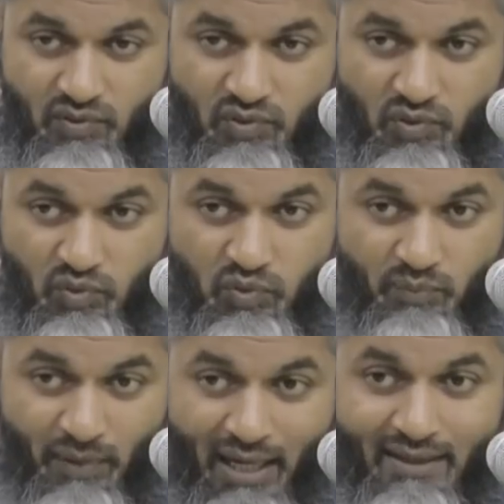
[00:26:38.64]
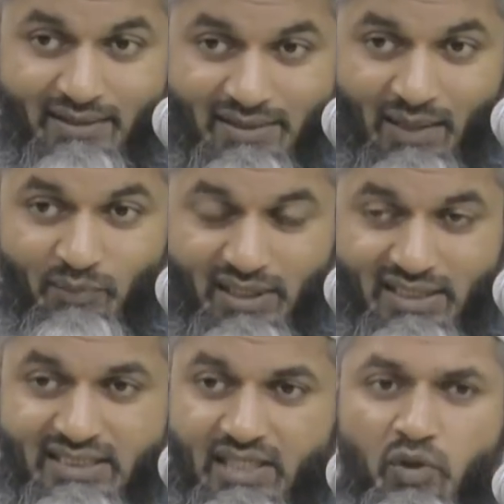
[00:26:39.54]
So to buy the time, what
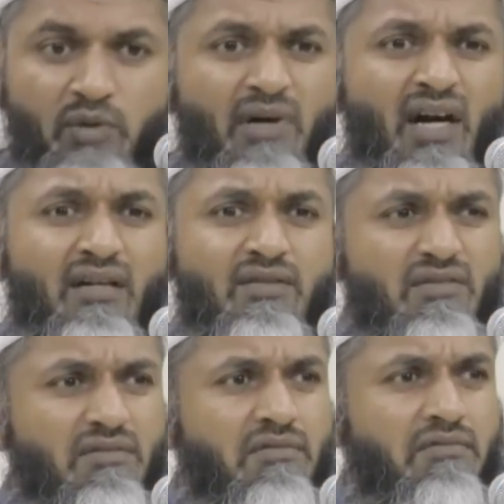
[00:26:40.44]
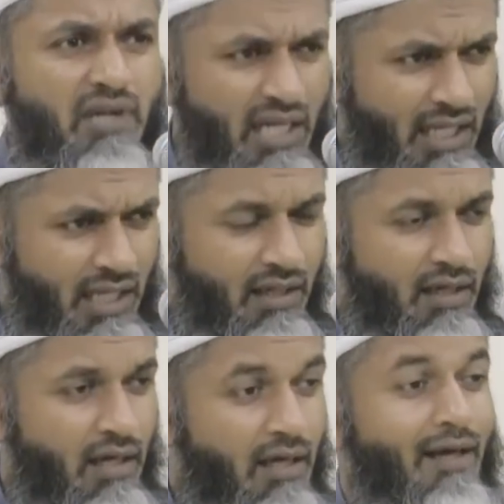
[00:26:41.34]
did he say? Umar, really?
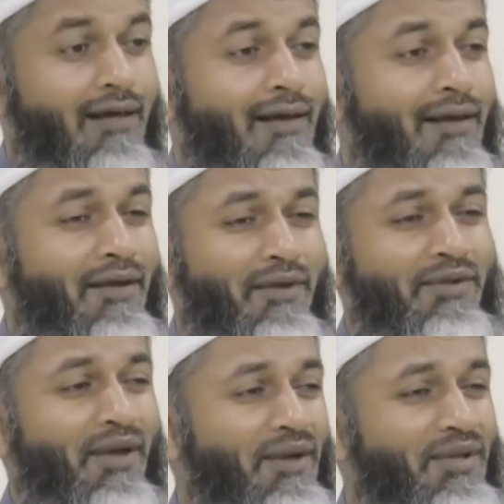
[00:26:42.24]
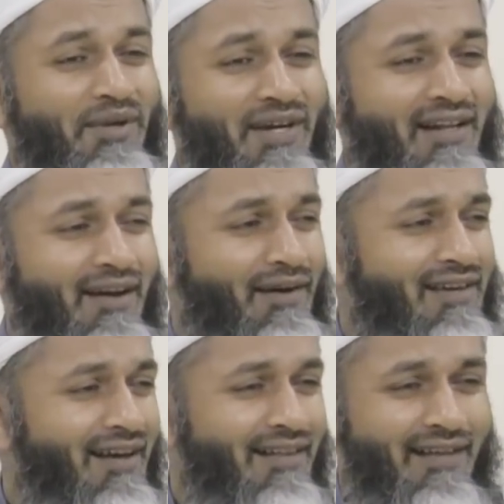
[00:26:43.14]
You're going to
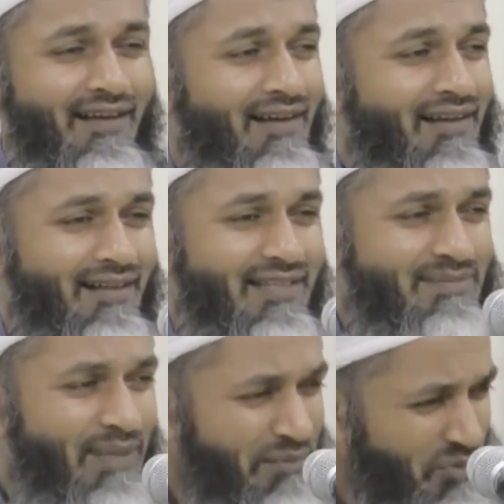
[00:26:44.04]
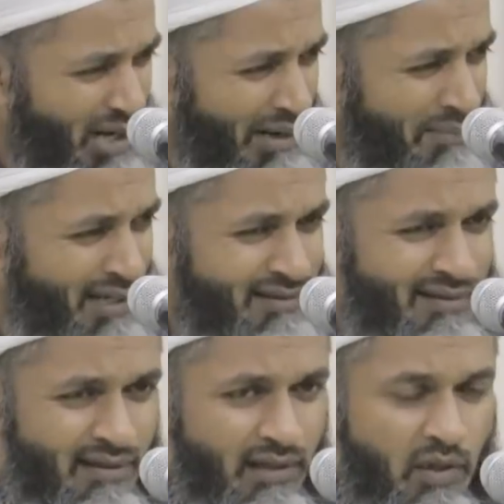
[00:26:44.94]
go and kill this man, Muhammad?
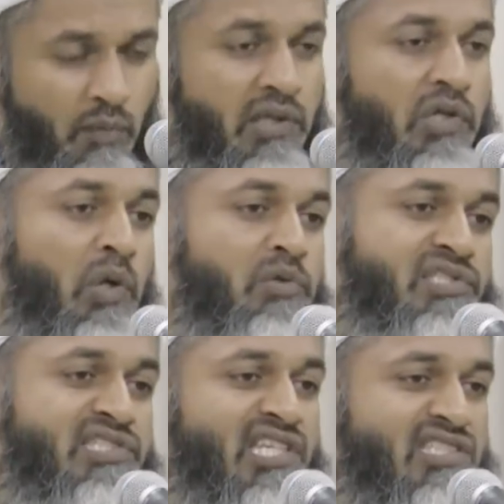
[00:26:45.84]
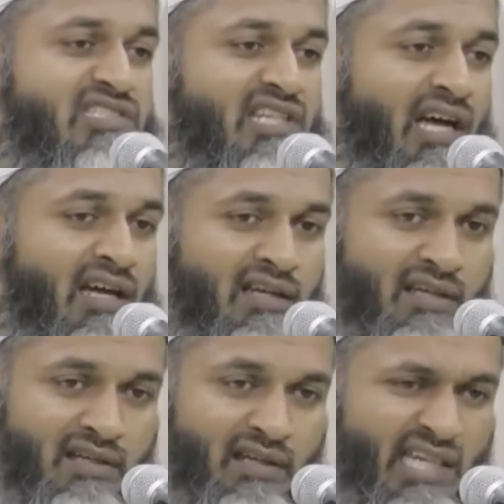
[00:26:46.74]
When your own sister
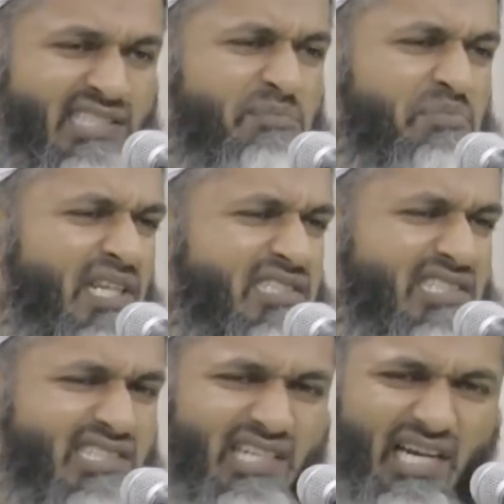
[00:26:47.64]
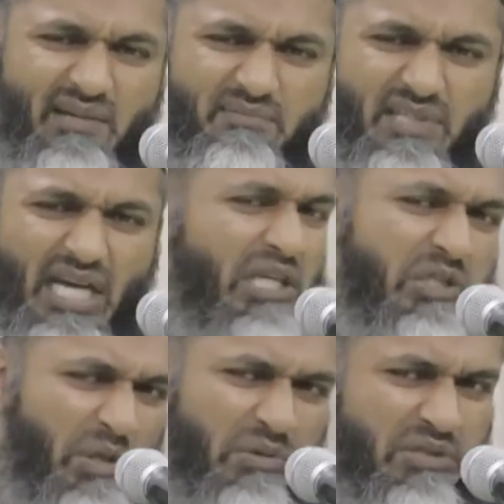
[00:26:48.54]
has embraced Islam and
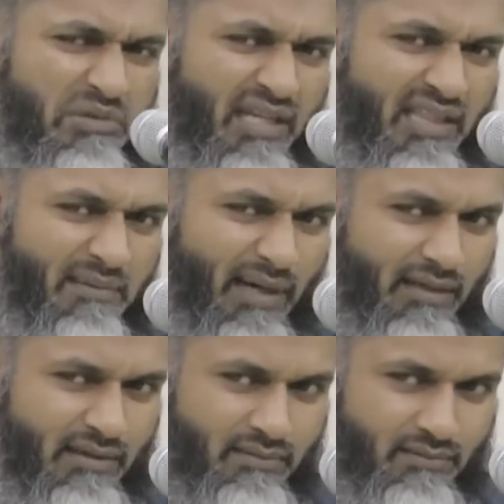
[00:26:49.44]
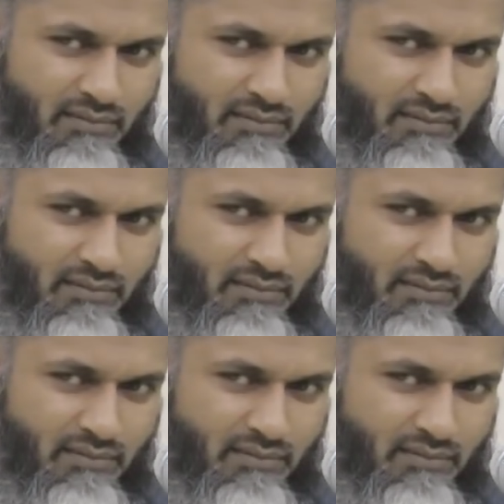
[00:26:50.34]
you don't do anything about it?